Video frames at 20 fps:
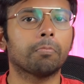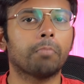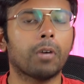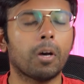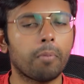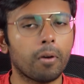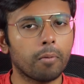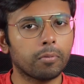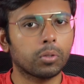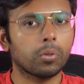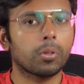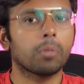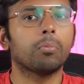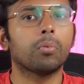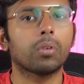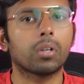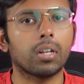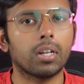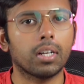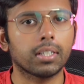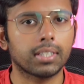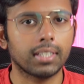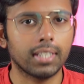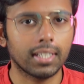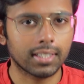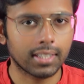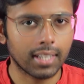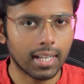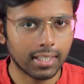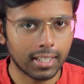and pop-ups with a more glossy
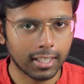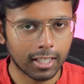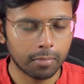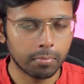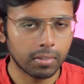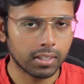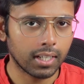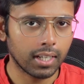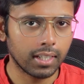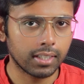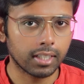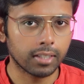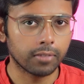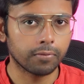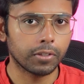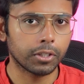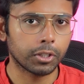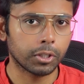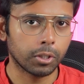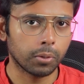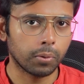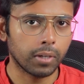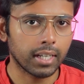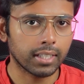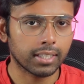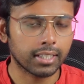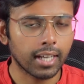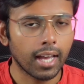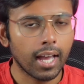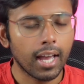aesthetic imitating Vision
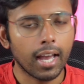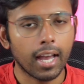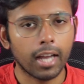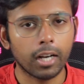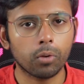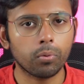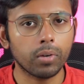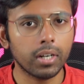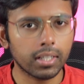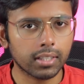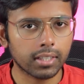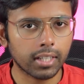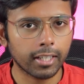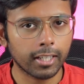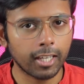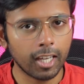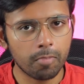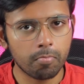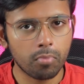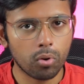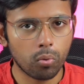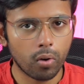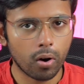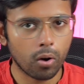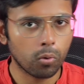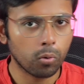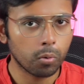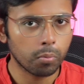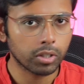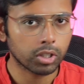OS, and a redesigned keyboard where it
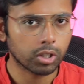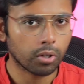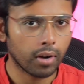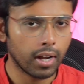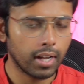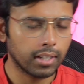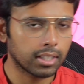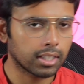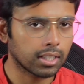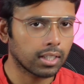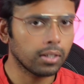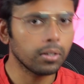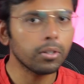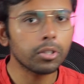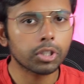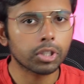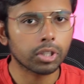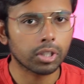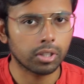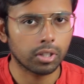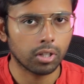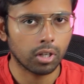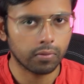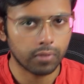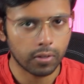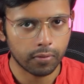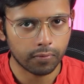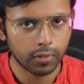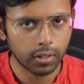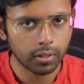almost creates this illusion of
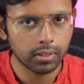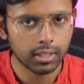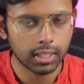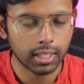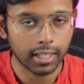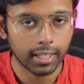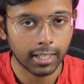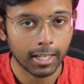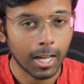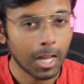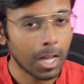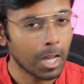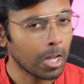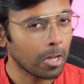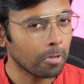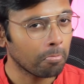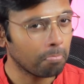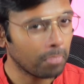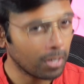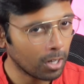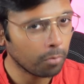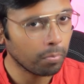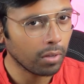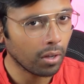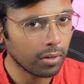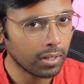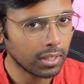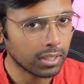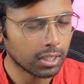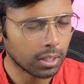it floating, but I'll be
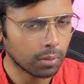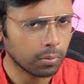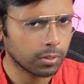honest, I